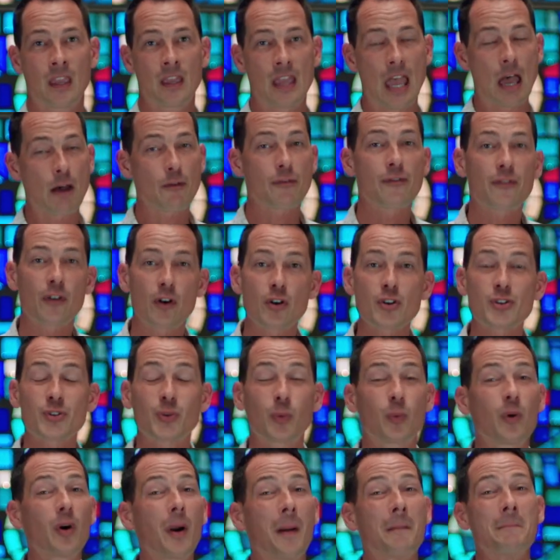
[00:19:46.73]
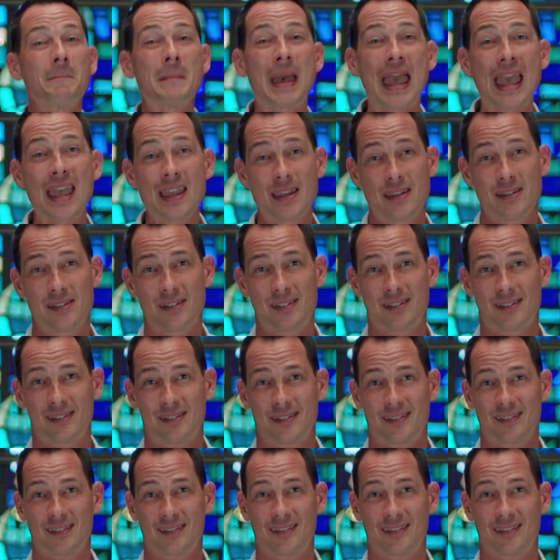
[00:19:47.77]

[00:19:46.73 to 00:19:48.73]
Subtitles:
At first, we're amazed.